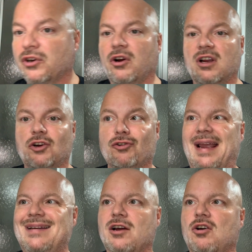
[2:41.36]
our Gray
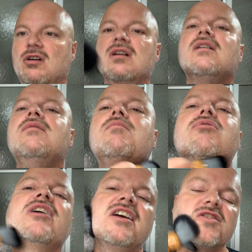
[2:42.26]
Dog
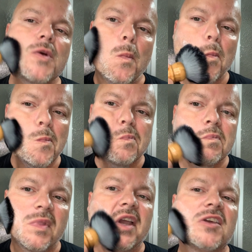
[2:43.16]
brush.
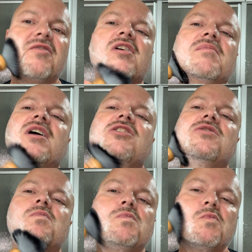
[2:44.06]
Thank you very much,
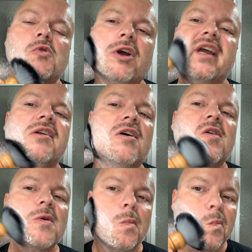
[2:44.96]
Gray Dog.